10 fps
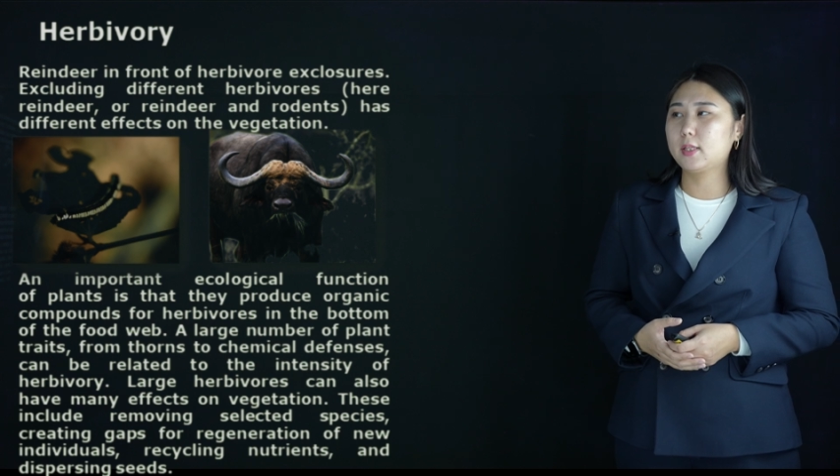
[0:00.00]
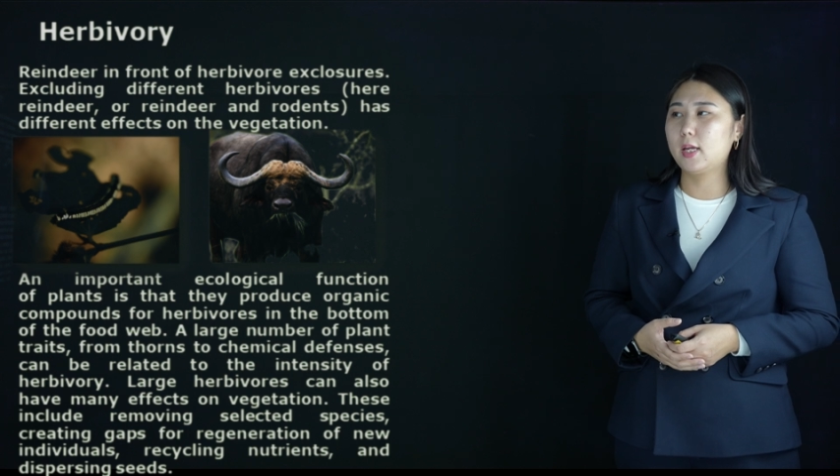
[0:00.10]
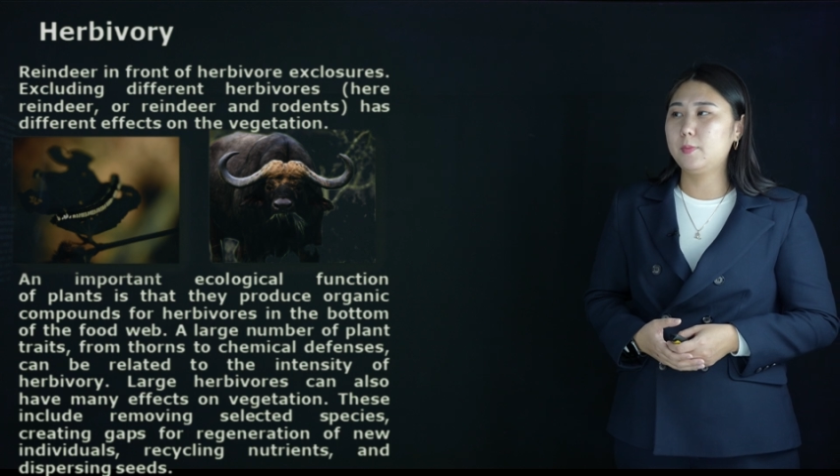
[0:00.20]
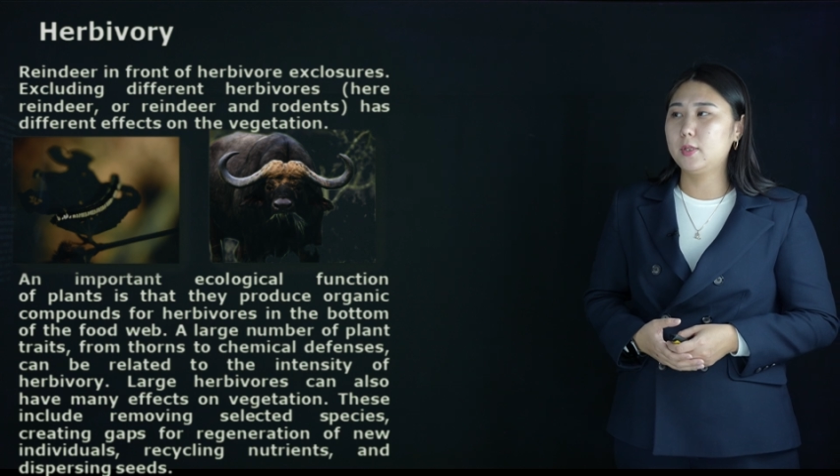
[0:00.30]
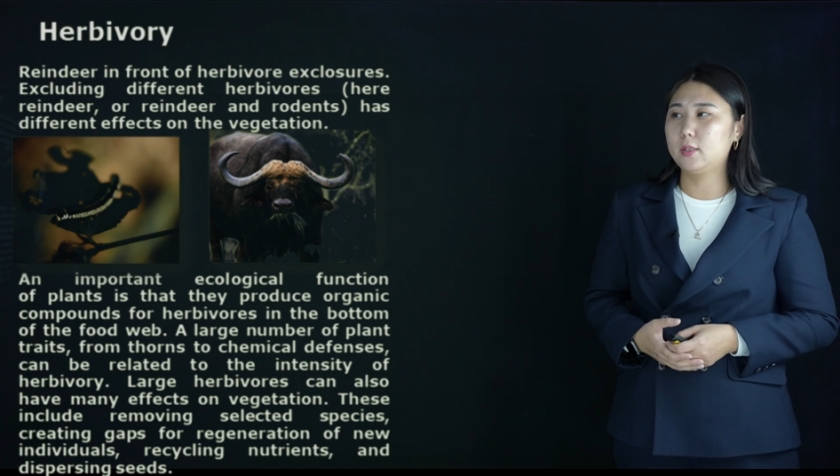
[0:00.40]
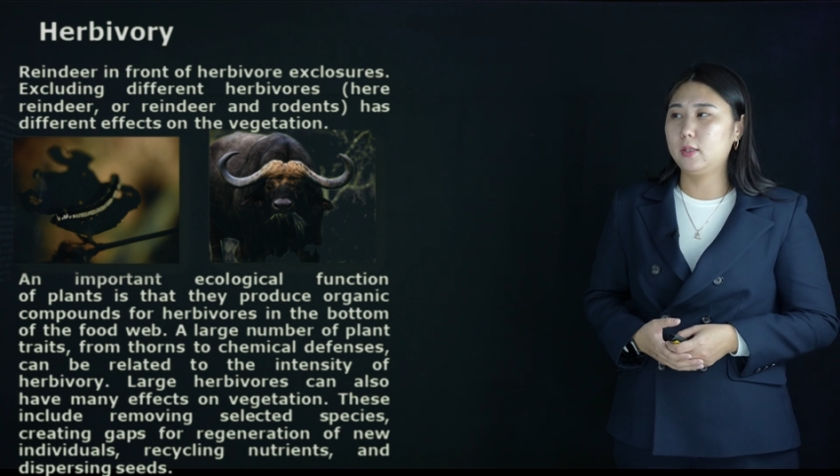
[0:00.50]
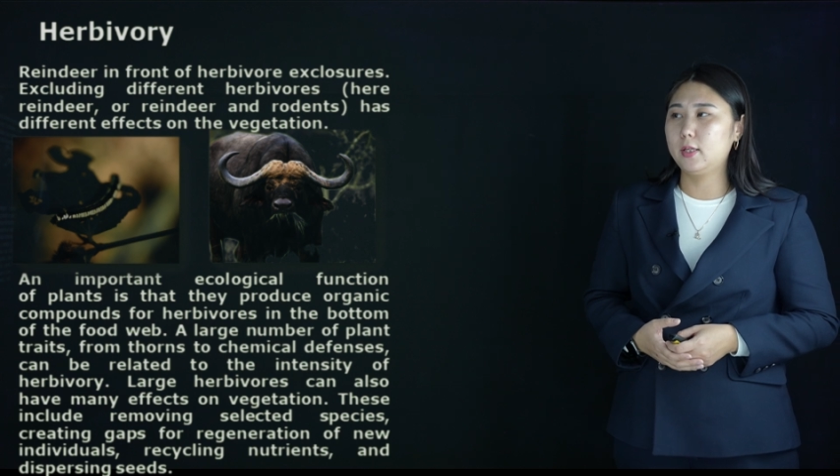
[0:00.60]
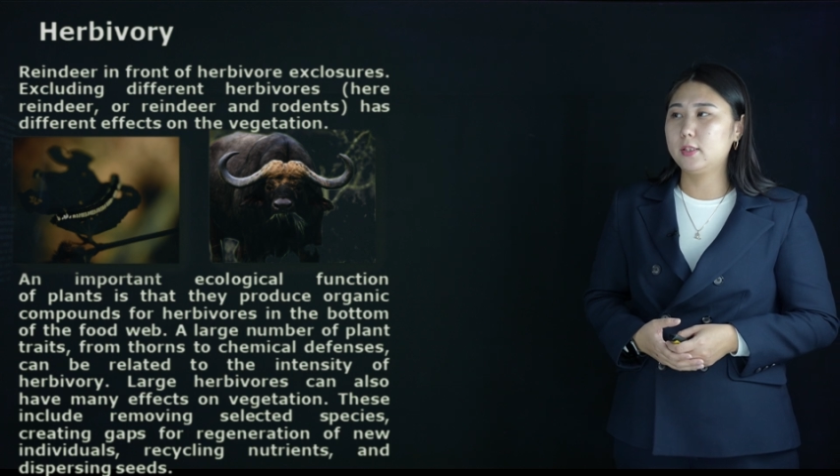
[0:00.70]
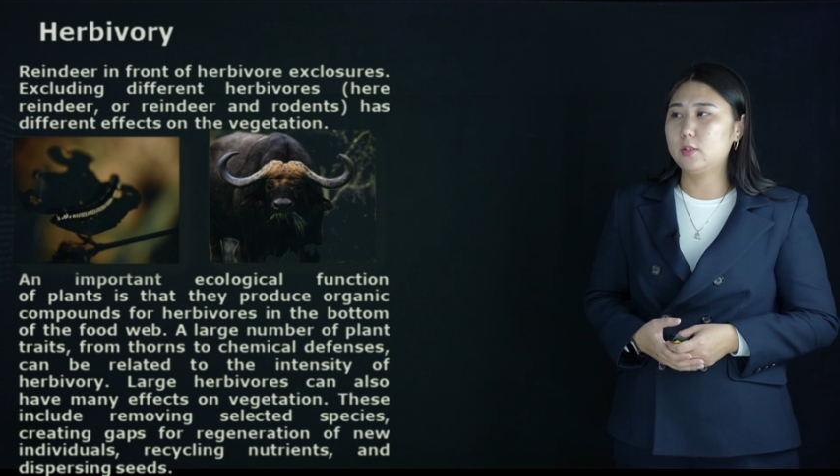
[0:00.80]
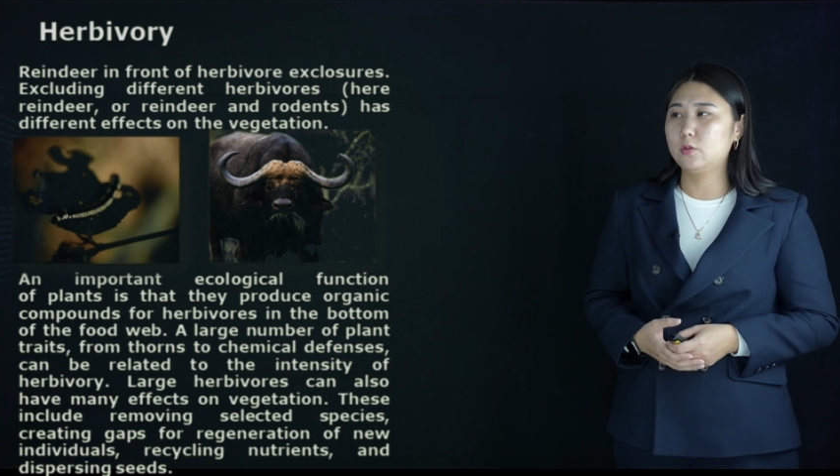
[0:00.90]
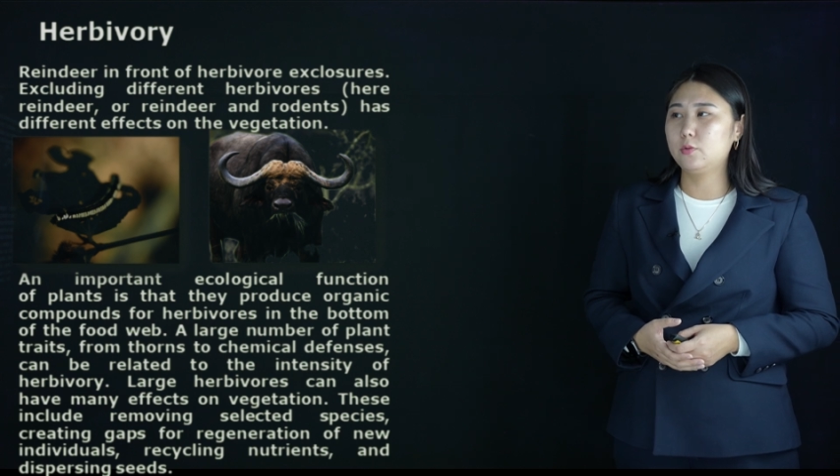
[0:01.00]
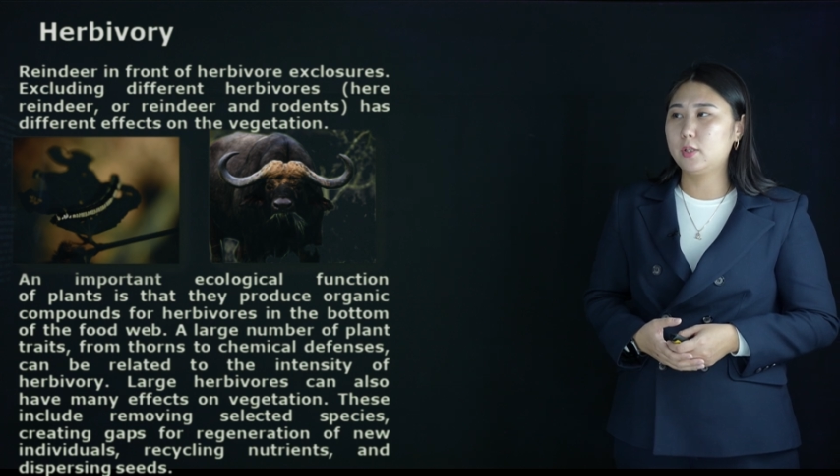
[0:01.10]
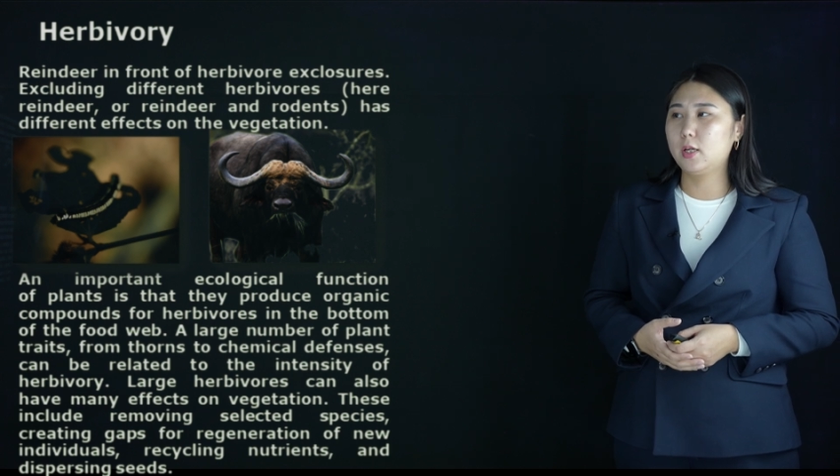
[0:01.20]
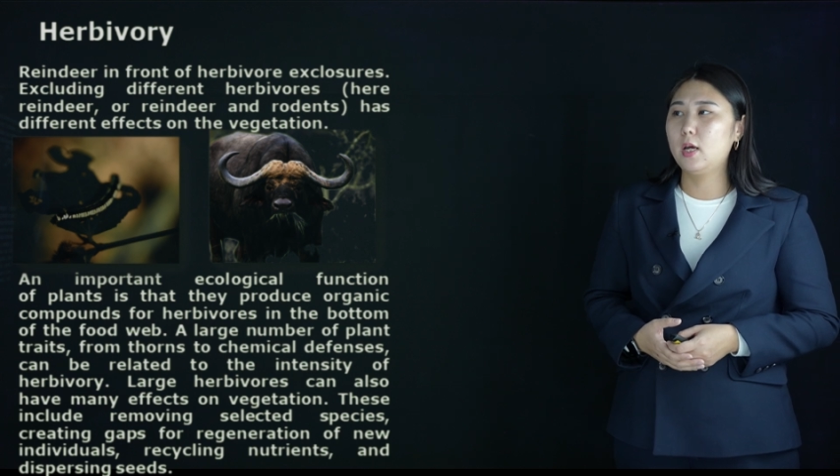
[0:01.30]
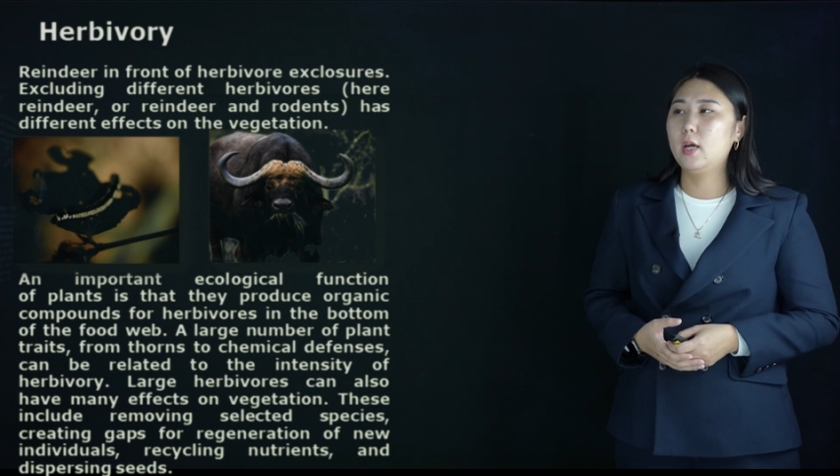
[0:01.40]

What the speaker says: can be related to the